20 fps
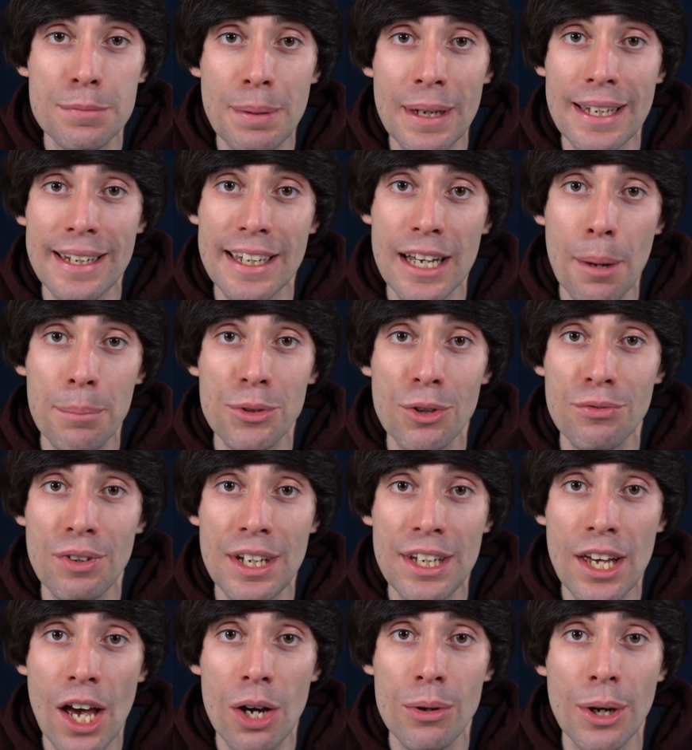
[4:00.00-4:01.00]
speeding up your
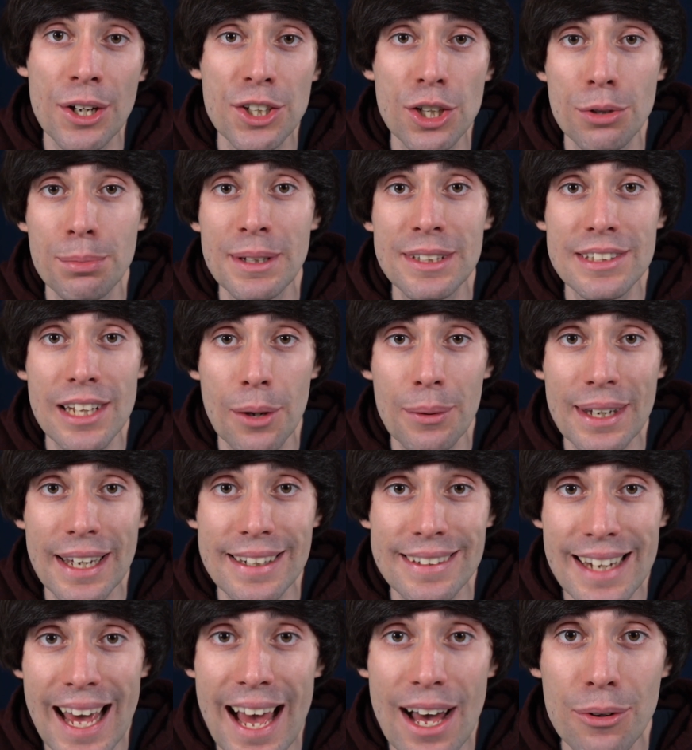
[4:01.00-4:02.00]
video? Are you going to be slowing
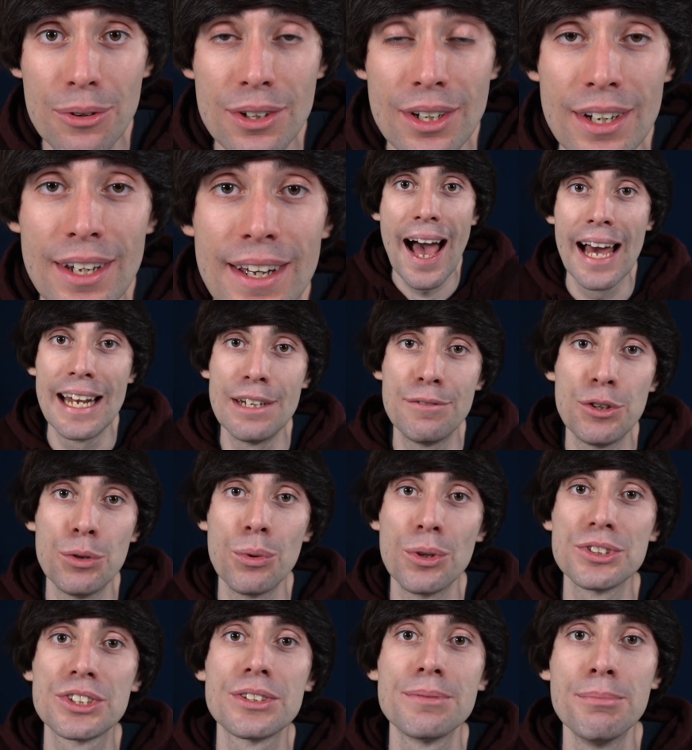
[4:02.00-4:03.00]
it down? And if you
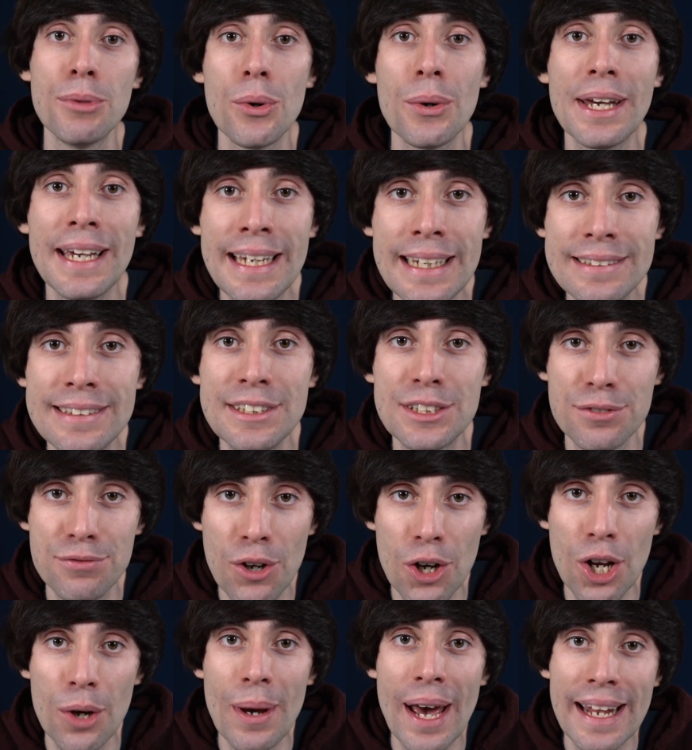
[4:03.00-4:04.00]
want some more easy to
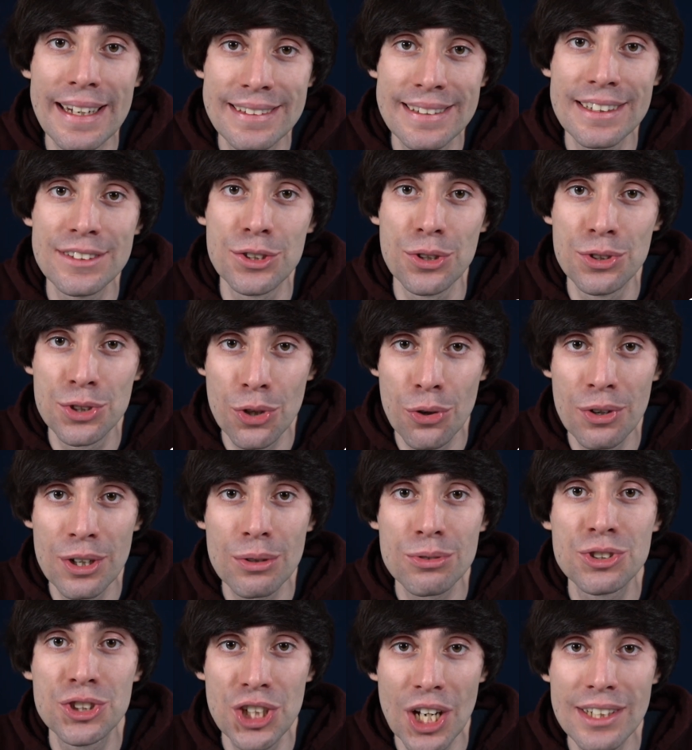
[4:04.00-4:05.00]
follow editing
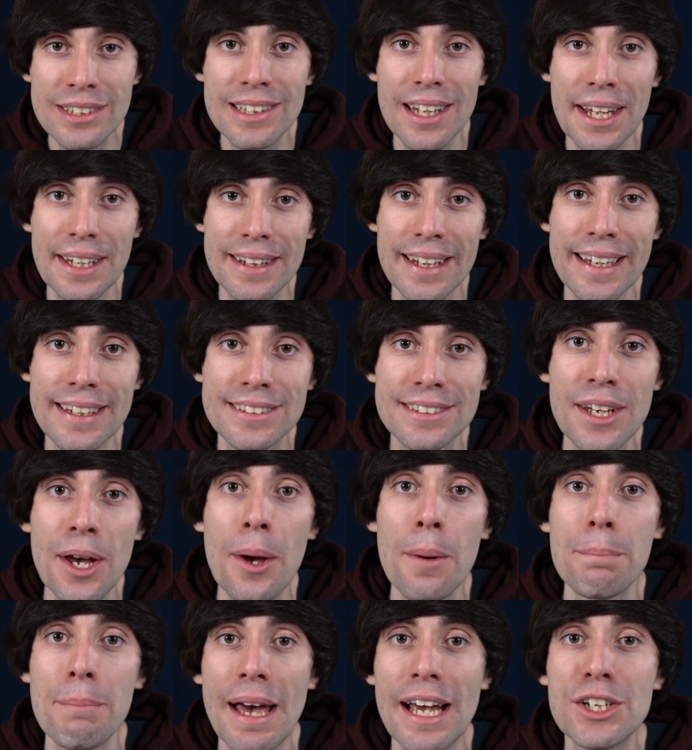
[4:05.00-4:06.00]
tutorials just like this,
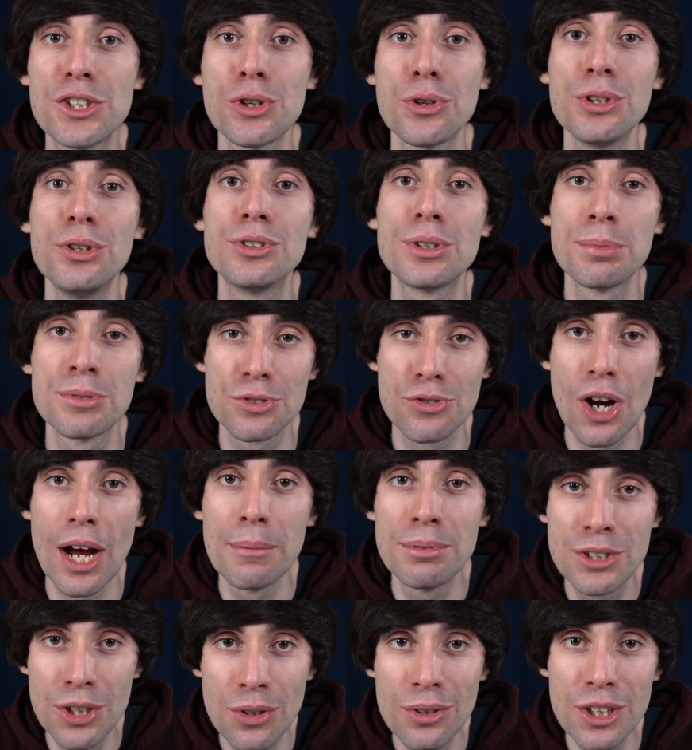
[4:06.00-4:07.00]
make sure you
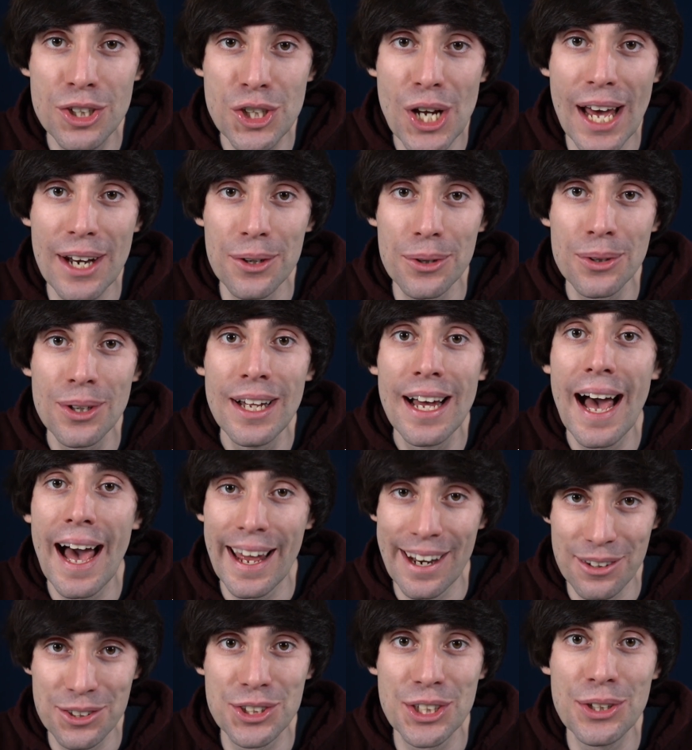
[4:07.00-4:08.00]
subscribe to the channel
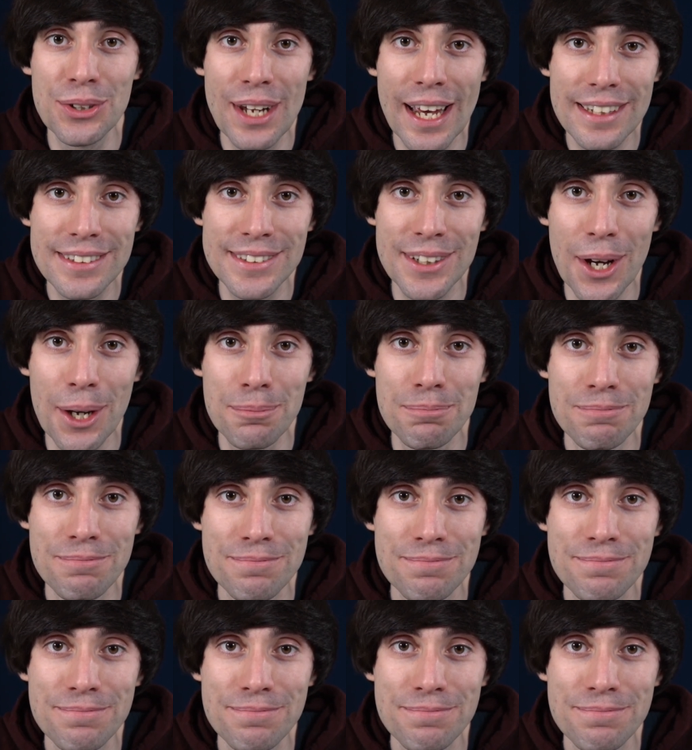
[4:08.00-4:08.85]
and I'll see you next time.